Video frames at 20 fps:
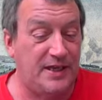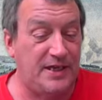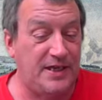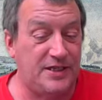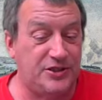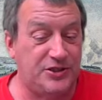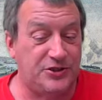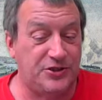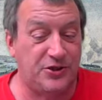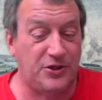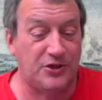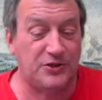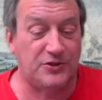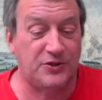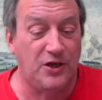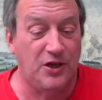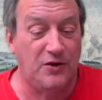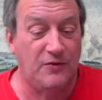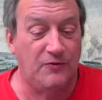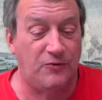in his
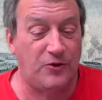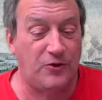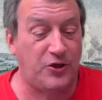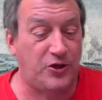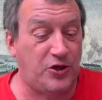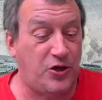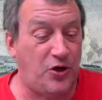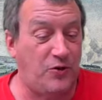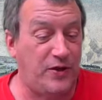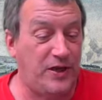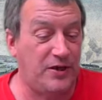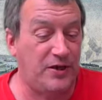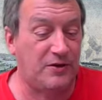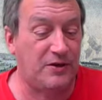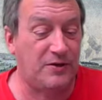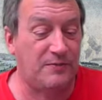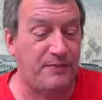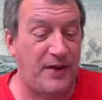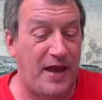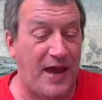search for the
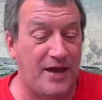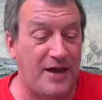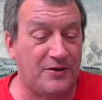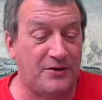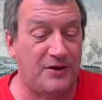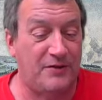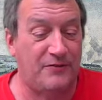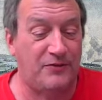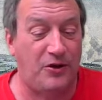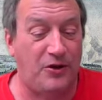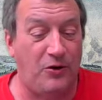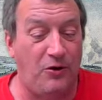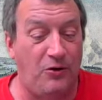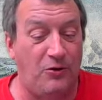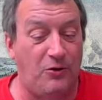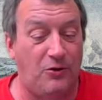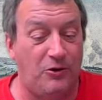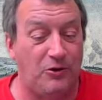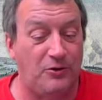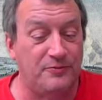coherent pattern of the
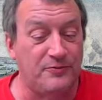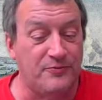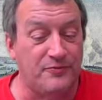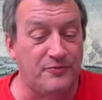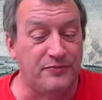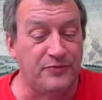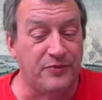whole.